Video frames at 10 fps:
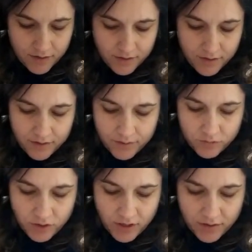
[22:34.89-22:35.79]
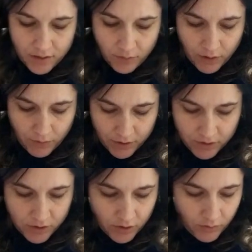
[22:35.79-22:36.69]
I'm trying to think what I want to
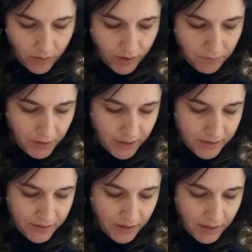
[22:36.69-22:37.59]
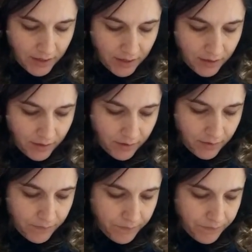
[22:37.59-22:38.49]
do. I might take,
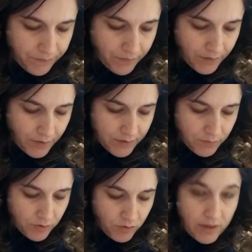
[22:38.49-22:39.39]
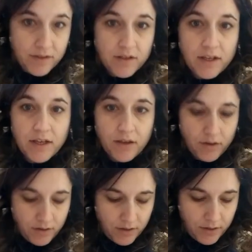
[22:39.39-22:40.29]
got some string sticking out
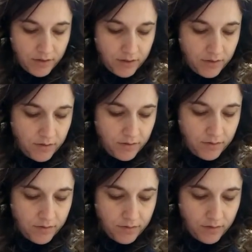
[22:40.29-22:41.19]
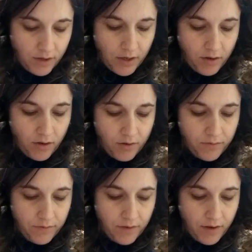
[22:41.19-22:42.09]
here I need to cut
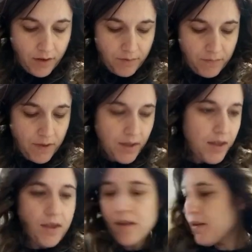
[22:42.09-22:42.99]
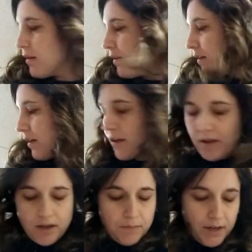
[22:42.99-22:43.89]
off. I
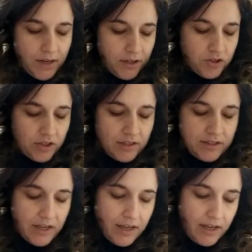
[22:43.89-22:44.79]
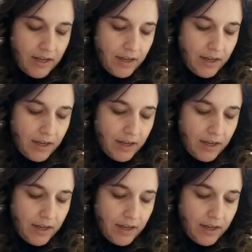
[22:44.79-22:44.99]
might actually take